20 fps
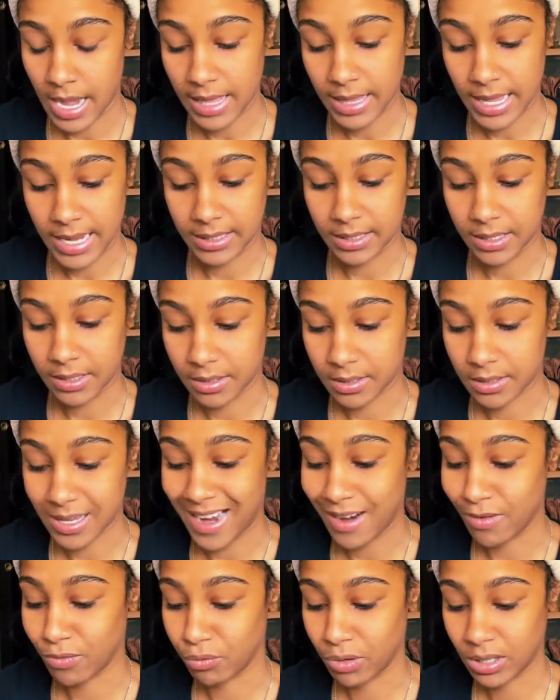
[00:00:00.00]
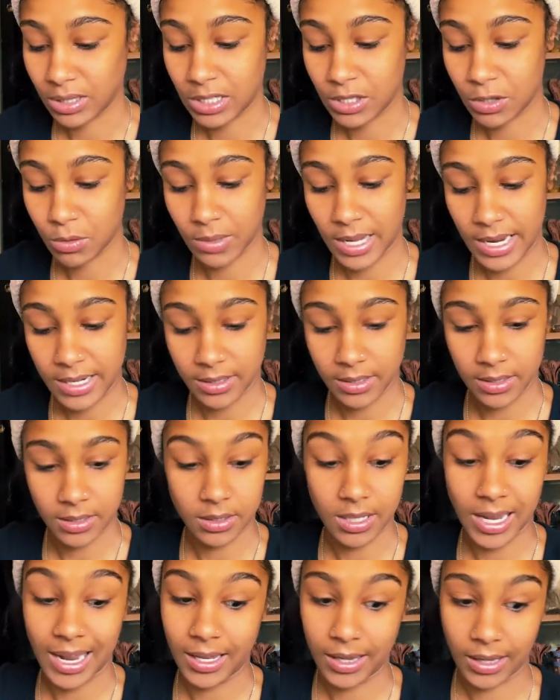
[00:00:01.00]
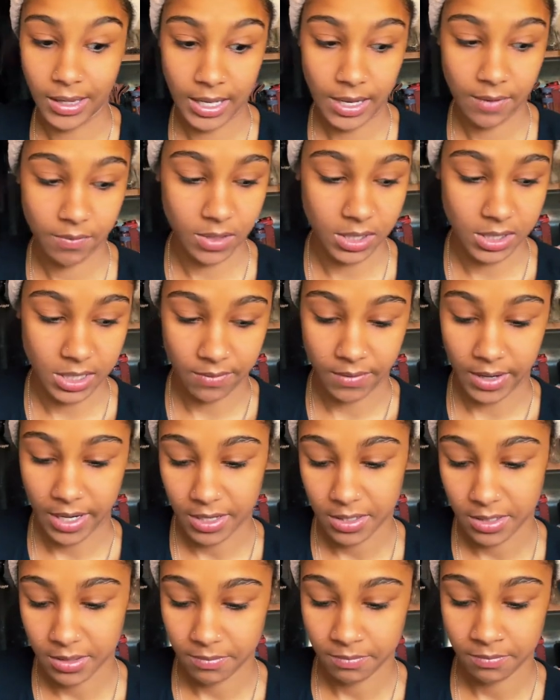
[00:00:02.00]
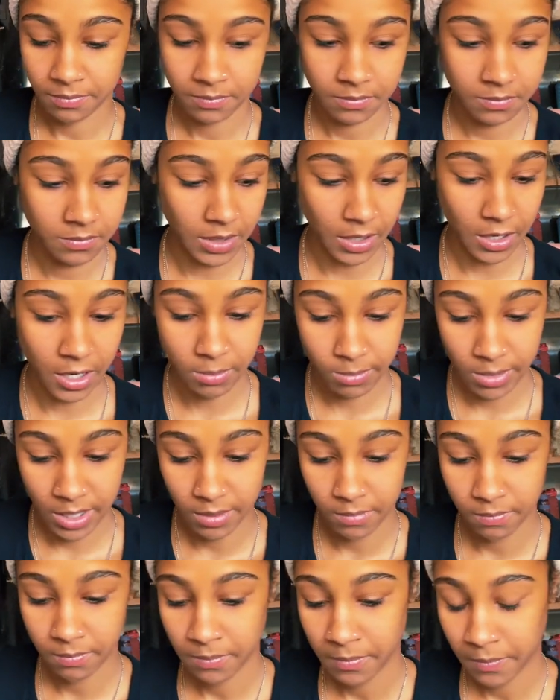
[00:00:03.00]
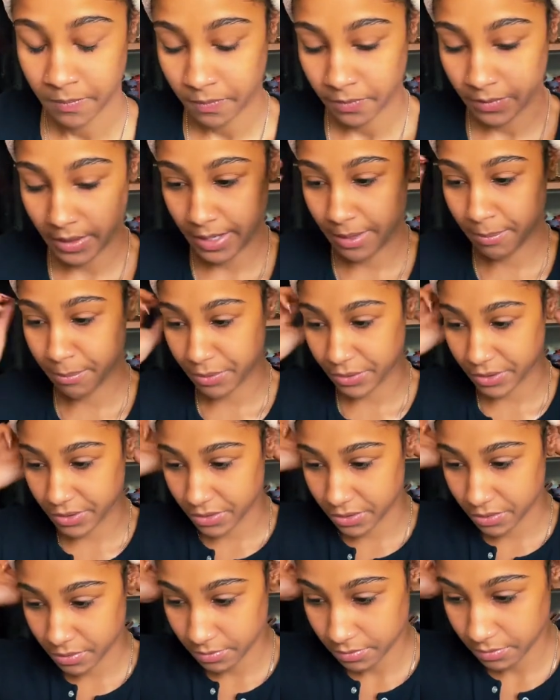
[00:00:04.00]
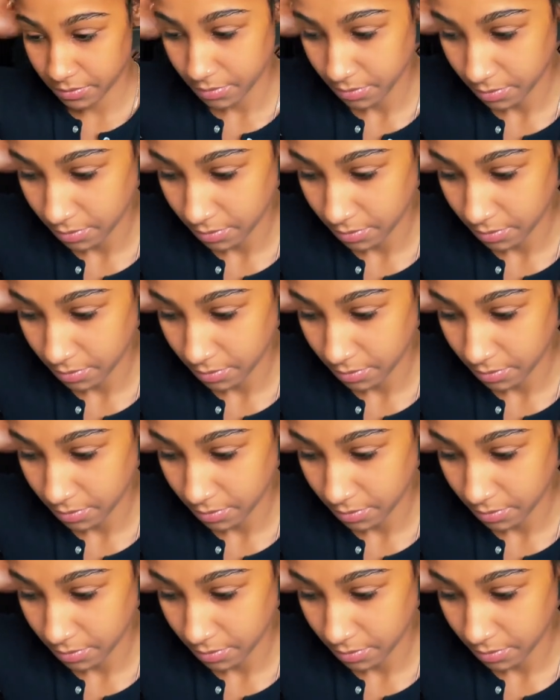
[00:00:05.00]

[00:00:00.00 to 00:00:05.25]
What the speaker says: I like this. I really do like this. I love this advice. The Hermit, the Empress.